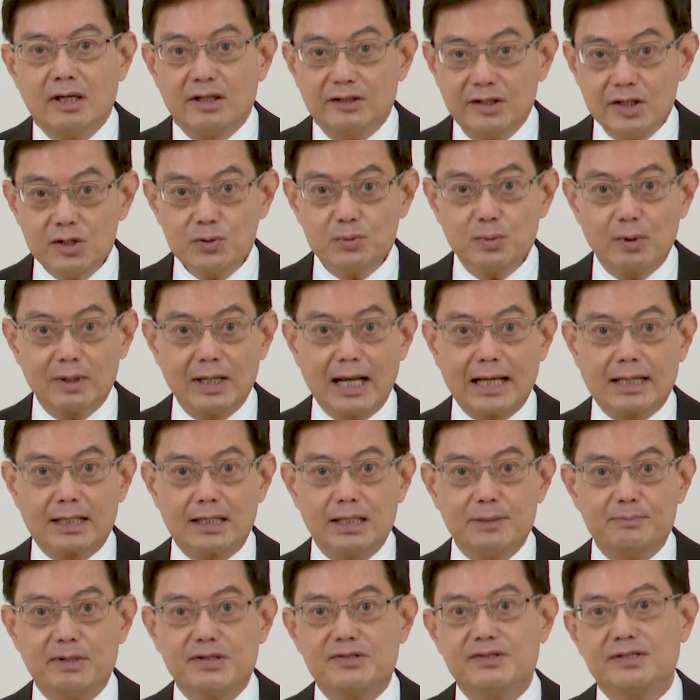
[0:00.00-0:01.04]
This will
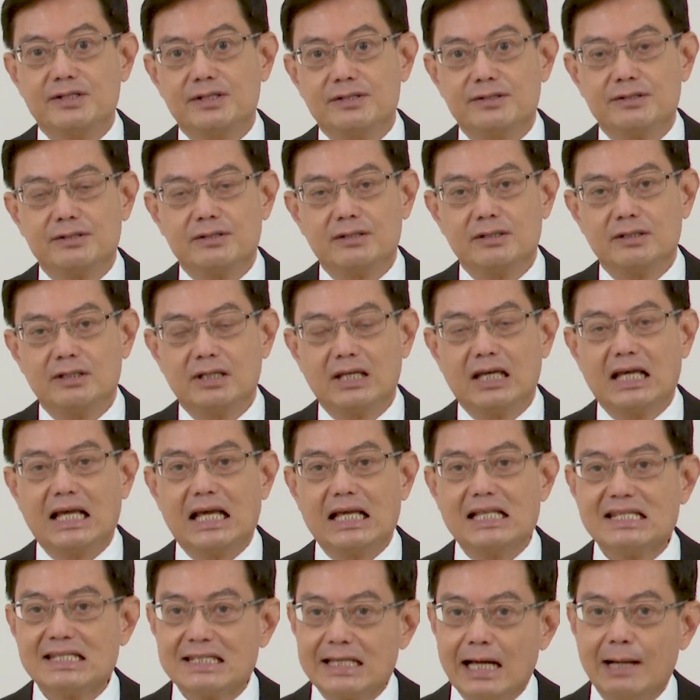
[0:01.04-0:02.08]
likely persist
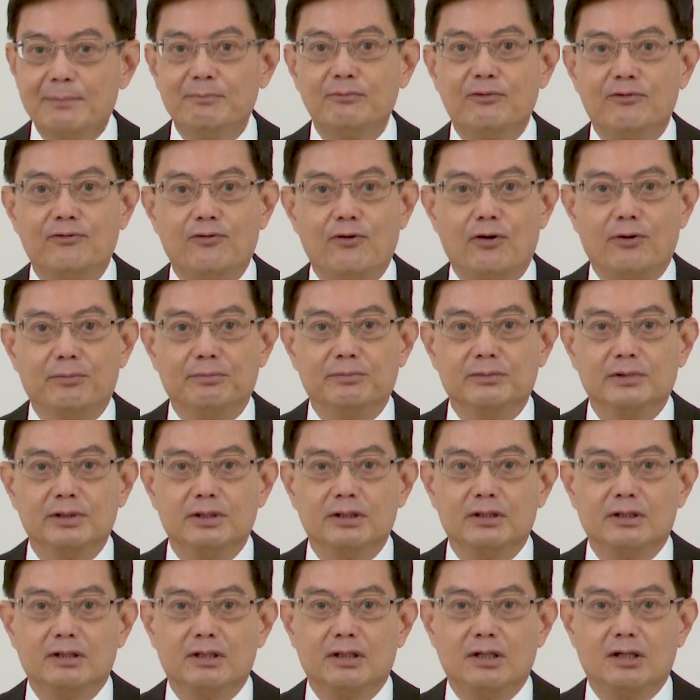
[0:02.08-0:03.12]
in some form,
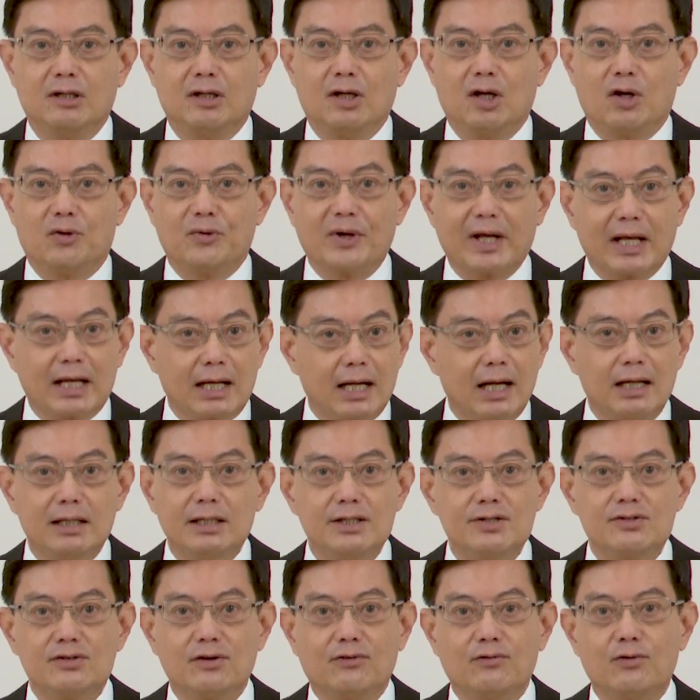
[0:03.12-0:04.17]

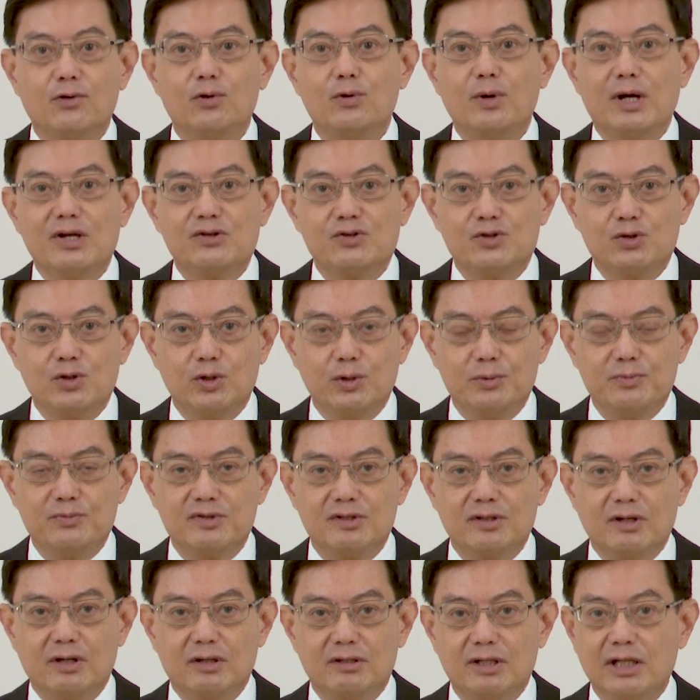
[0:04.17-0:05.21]
regardless of who
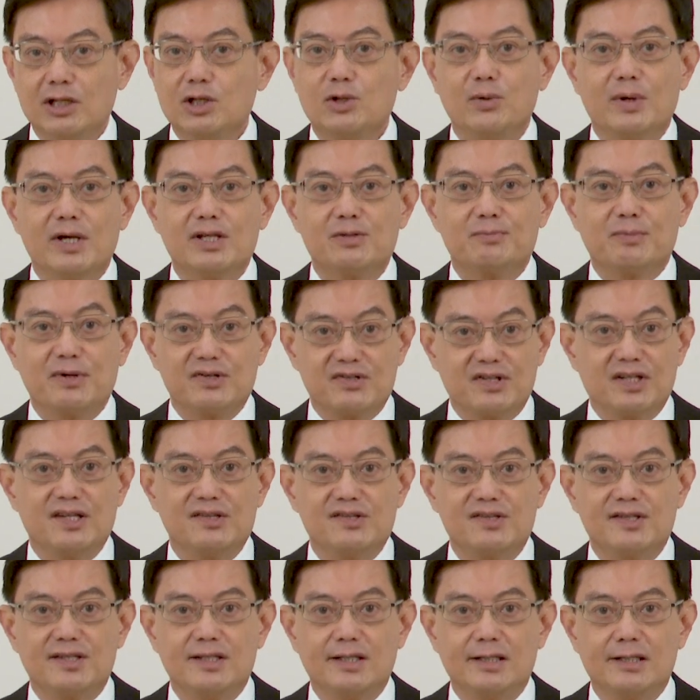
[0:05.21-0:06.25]
assumes the US
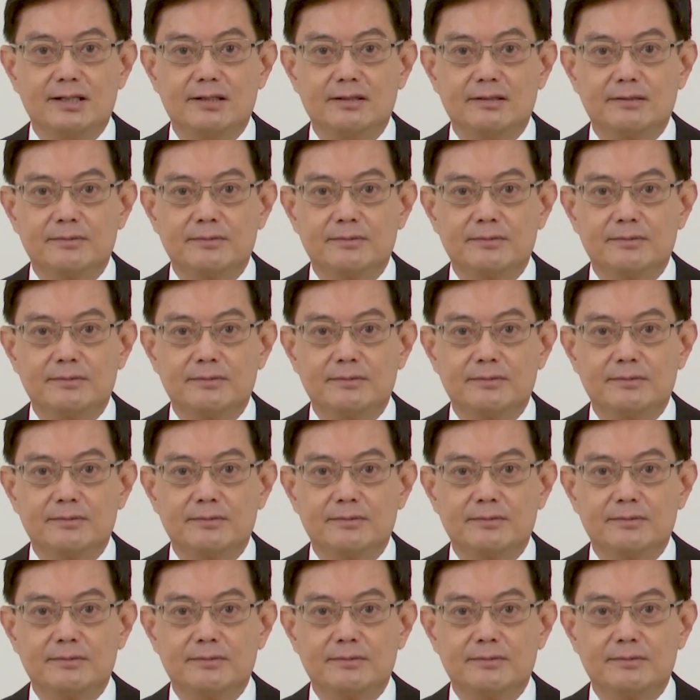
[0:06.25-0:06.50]
presidency.